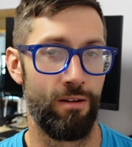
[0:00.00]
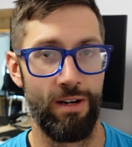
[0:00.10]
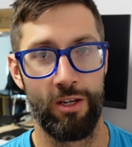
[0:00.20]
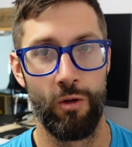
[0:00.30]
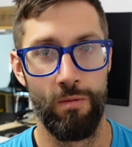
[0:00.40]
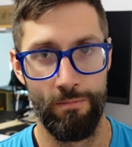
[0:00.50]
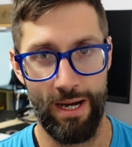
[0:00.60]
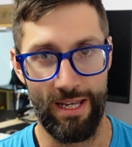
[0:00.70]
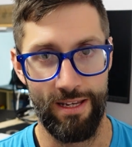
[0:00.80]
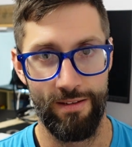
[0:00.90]
to recoup
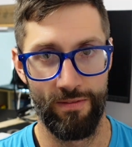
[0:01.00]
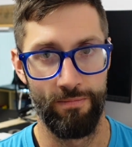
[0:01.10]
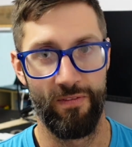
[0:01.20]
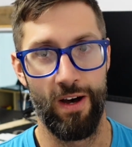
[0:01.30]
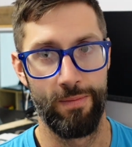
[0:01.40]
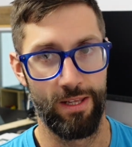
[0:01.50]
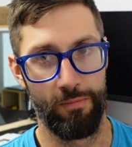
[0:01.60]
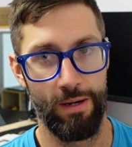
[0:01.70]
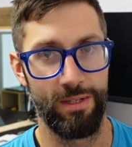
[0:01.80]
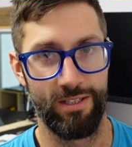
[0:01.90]
money from fibre to the
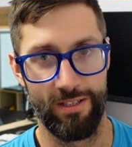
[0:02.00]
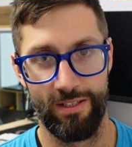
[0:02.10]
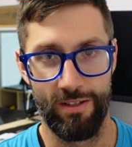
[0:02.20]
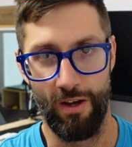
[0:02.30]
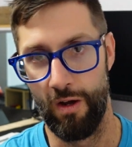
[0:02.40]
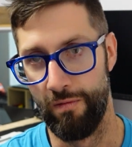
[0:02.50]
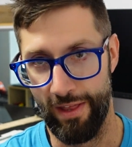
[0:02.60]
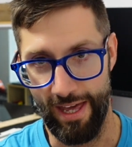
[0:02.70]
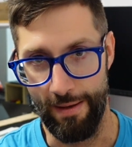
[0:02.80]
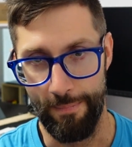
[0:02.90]
premises over
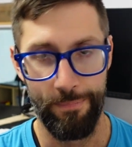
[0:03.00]
there.